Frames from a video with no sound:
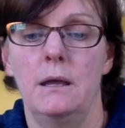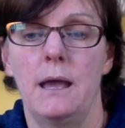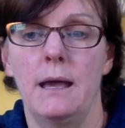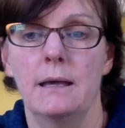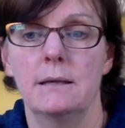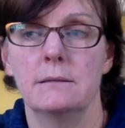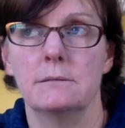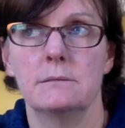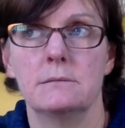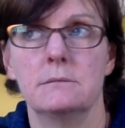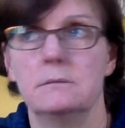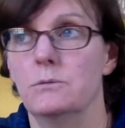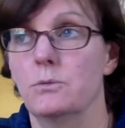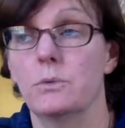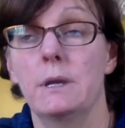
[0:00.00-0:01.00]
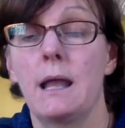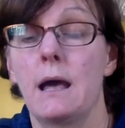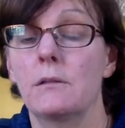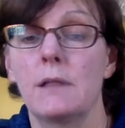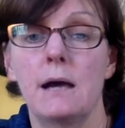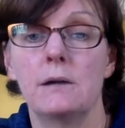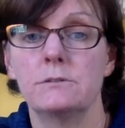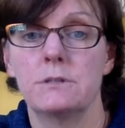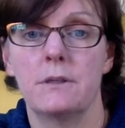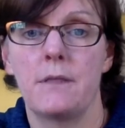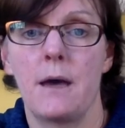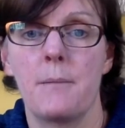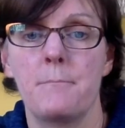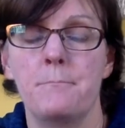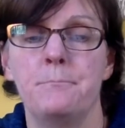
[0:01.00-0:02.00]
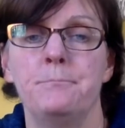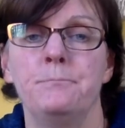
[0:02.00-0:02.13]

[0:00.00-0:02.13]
out loud to them.